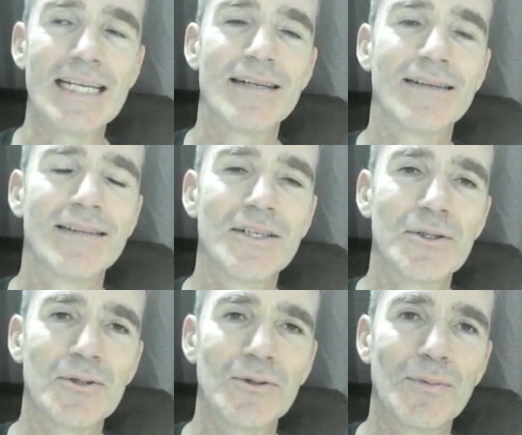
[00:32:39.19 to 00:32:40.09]

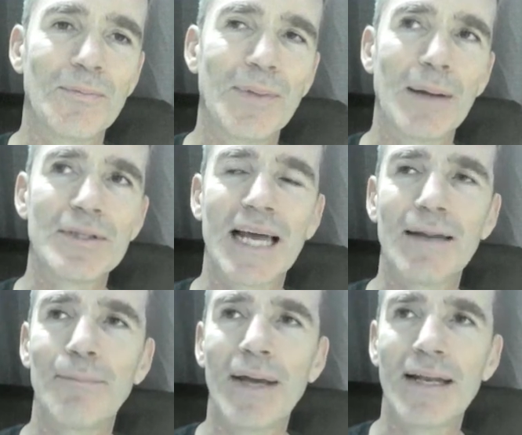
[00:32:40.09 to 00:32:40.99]
to be able to get the
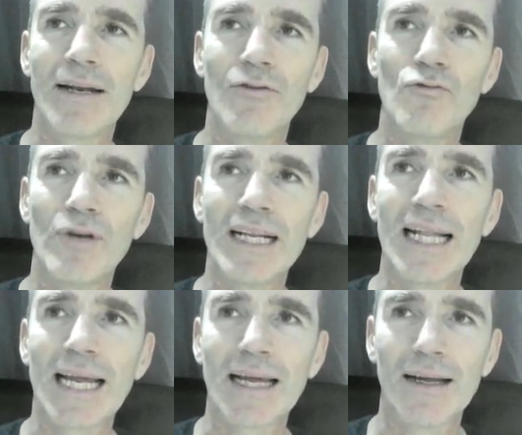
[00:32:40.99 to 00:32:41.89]
bearded reedling
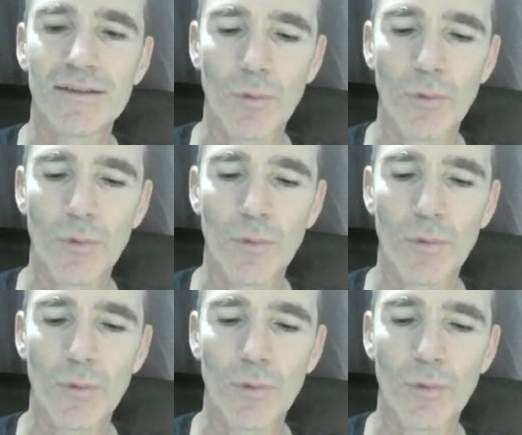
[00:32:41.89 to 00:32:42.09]
as well.